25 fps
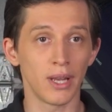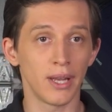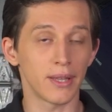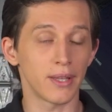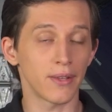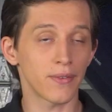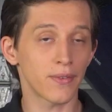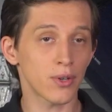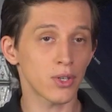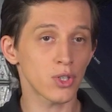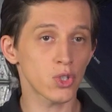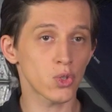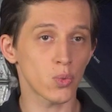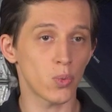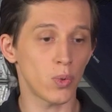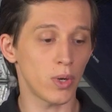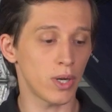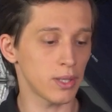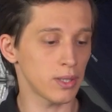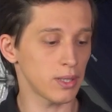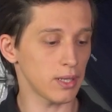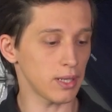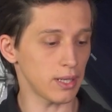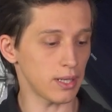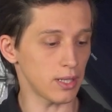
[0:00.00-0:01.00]
The first
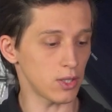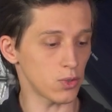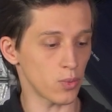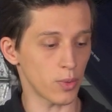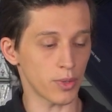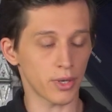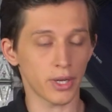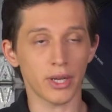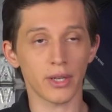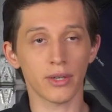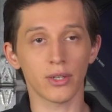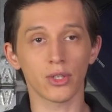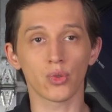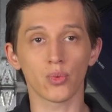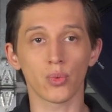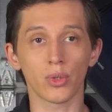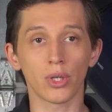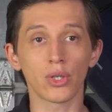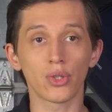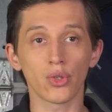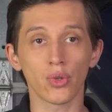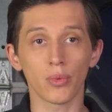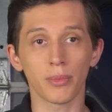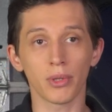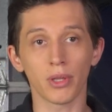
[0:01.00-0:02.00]
one is
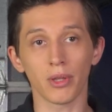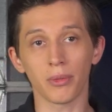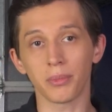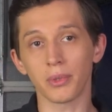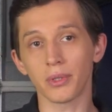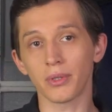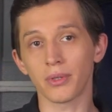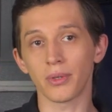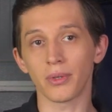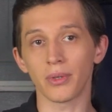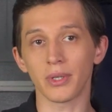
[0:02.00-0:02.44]
122mm